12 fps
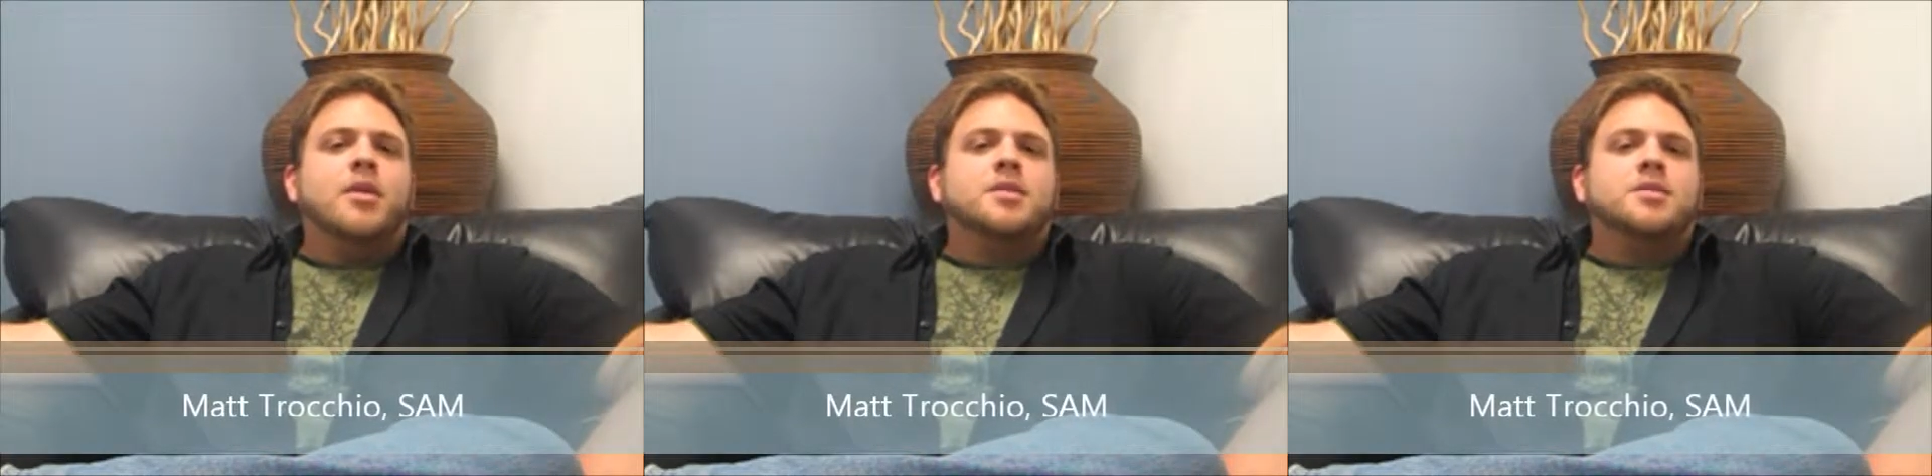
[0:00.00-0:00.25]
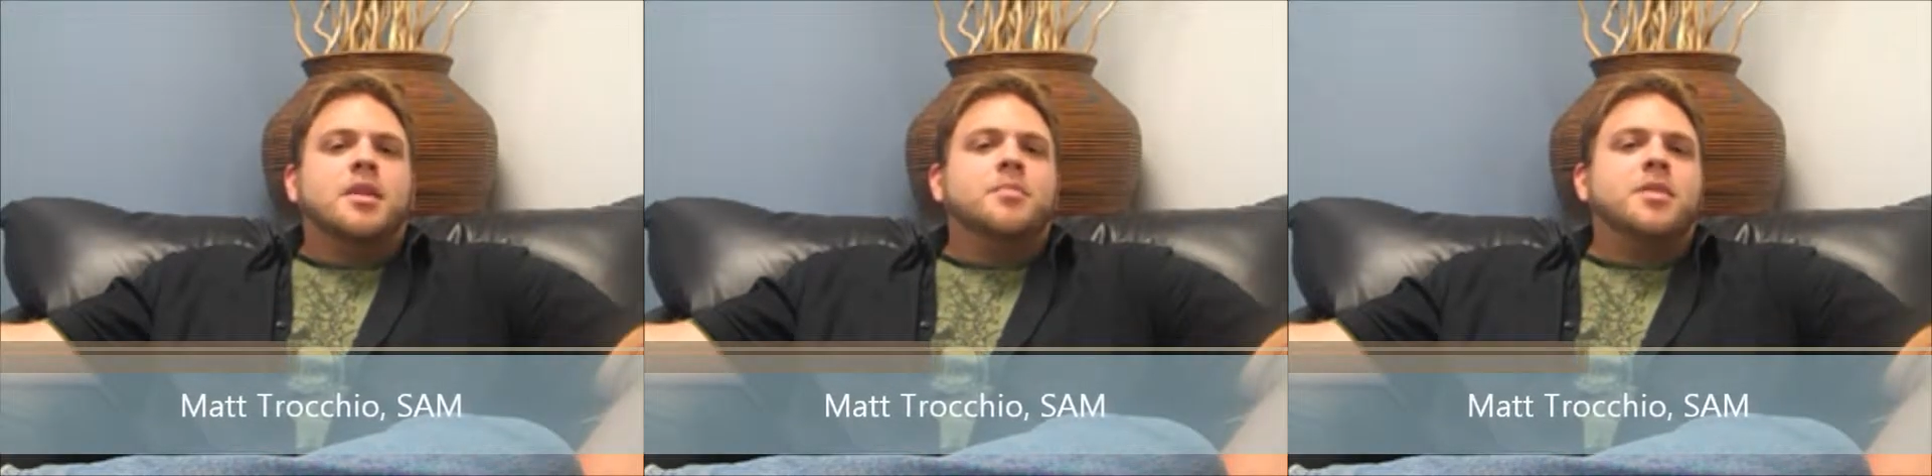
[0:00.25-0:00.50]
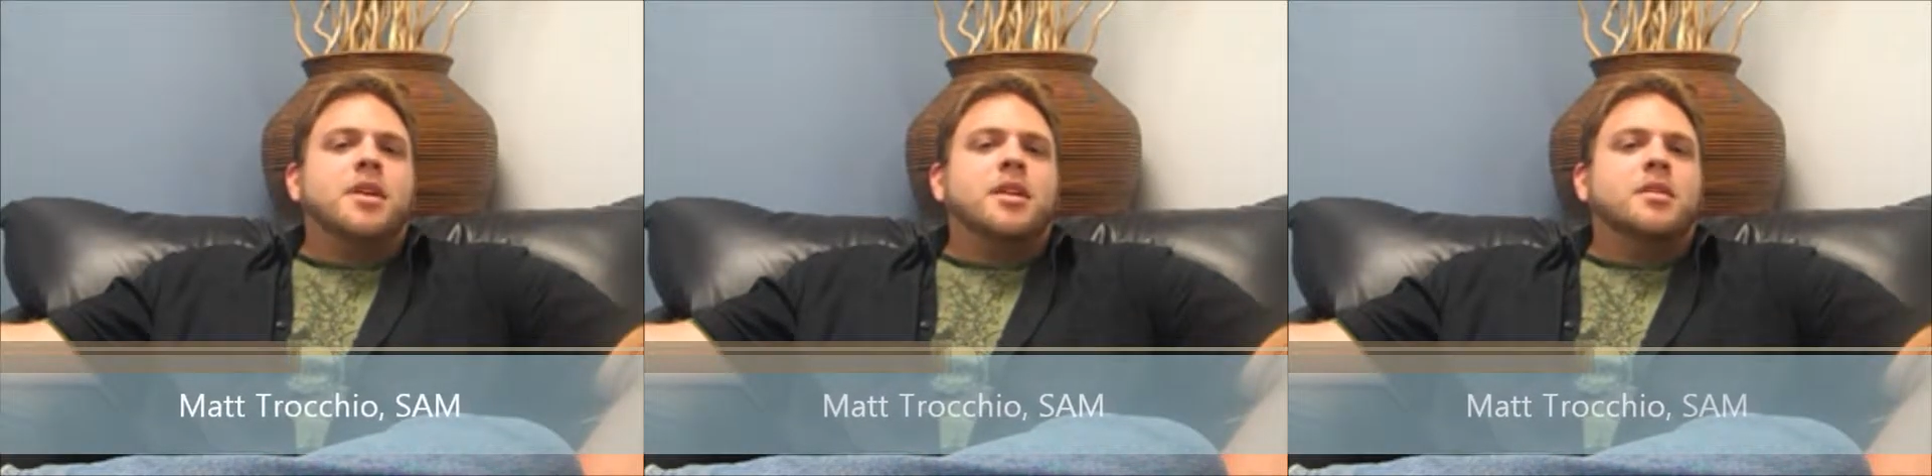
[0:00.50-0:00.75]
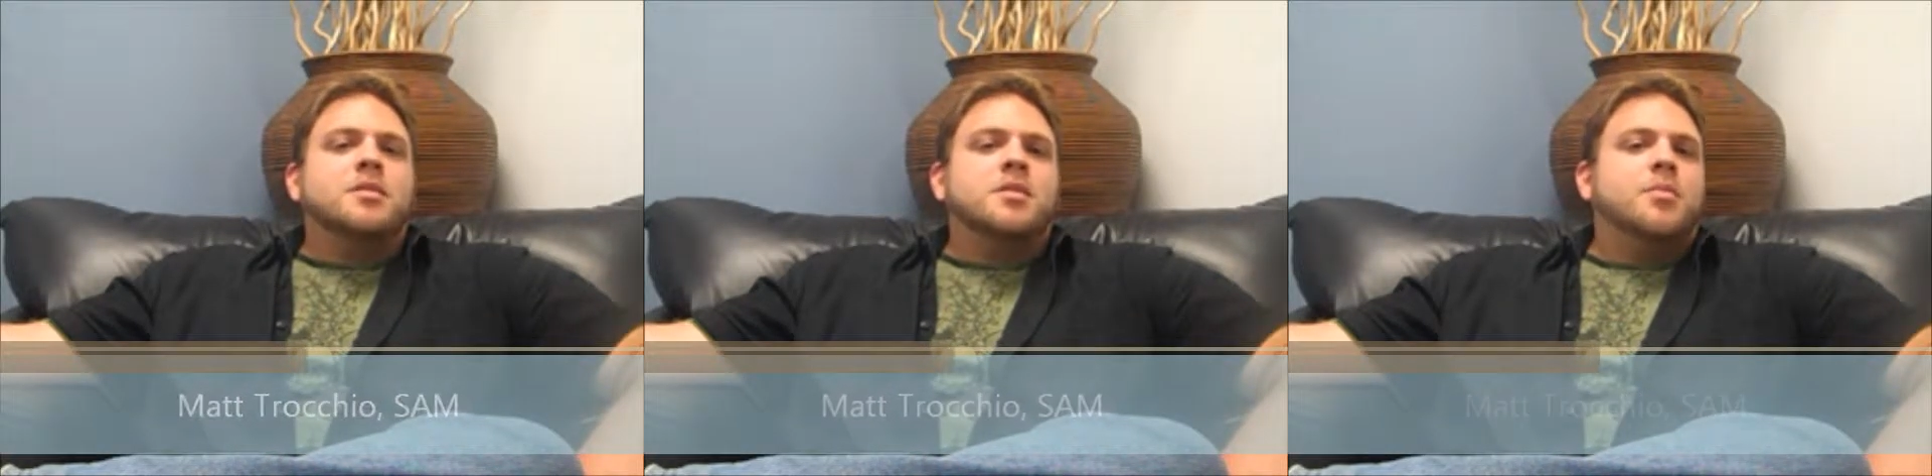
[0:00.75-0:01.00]
about
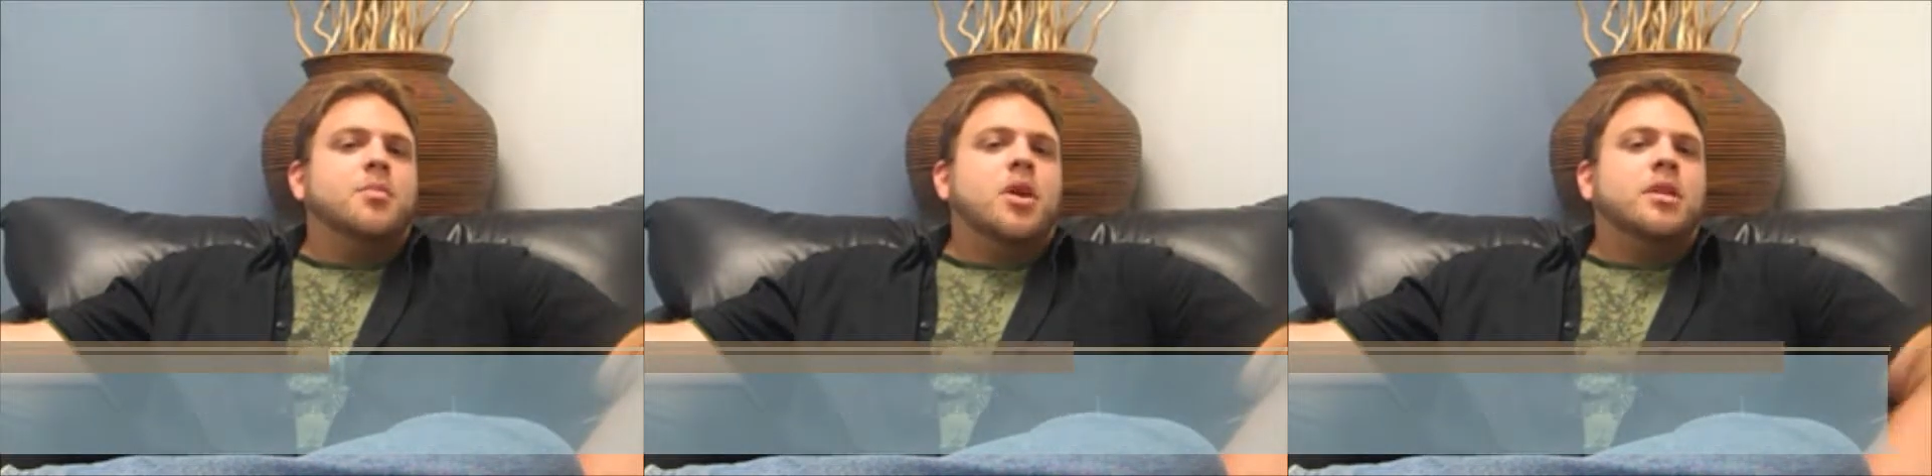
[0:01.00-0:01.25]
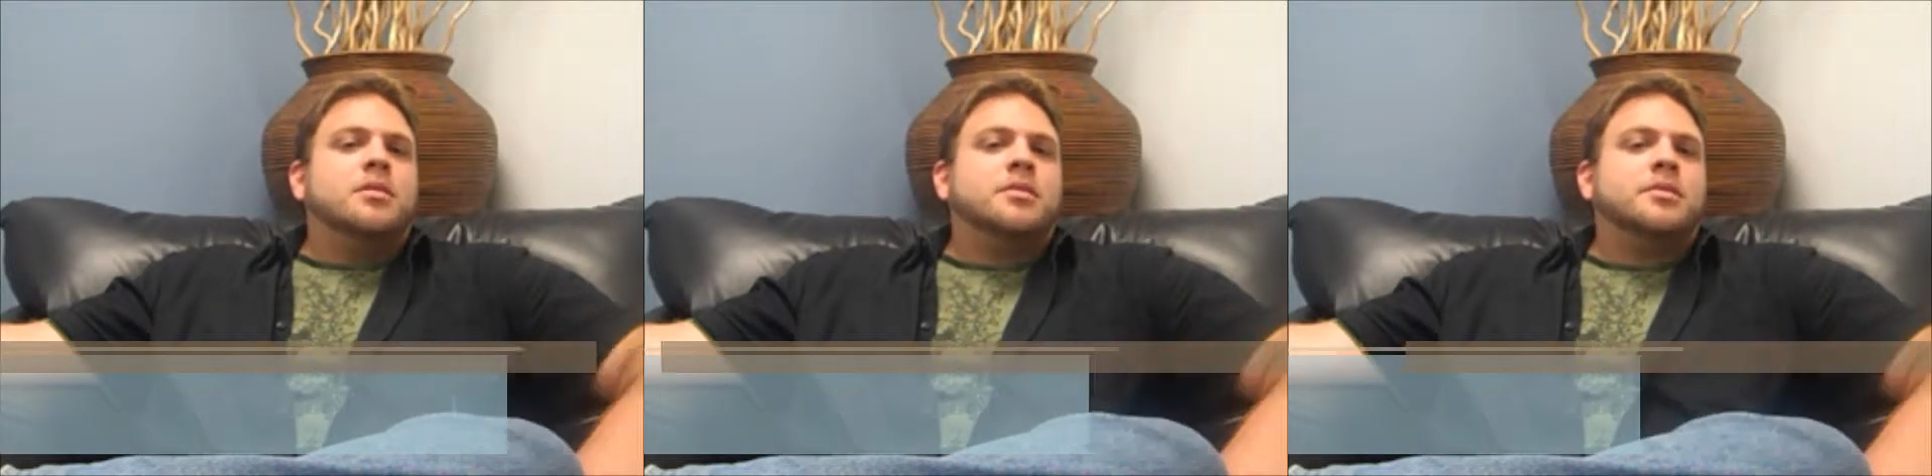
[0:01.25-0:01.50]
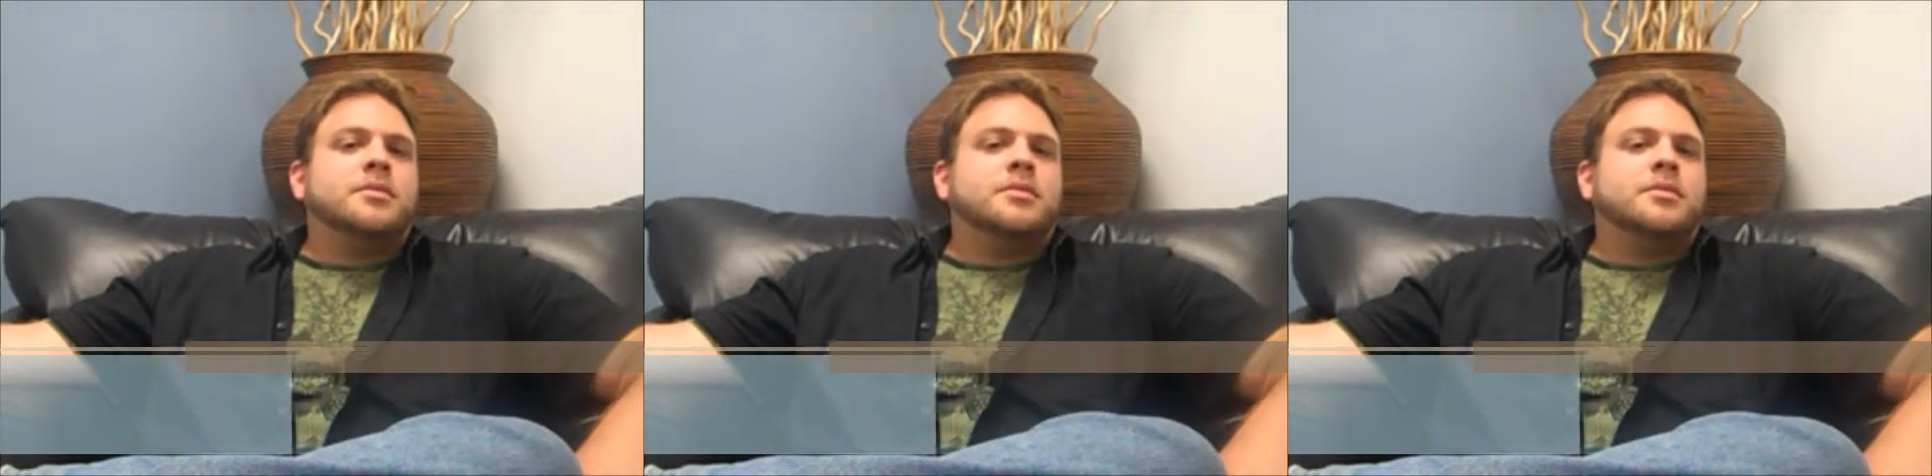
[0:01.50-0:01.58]
something or someone.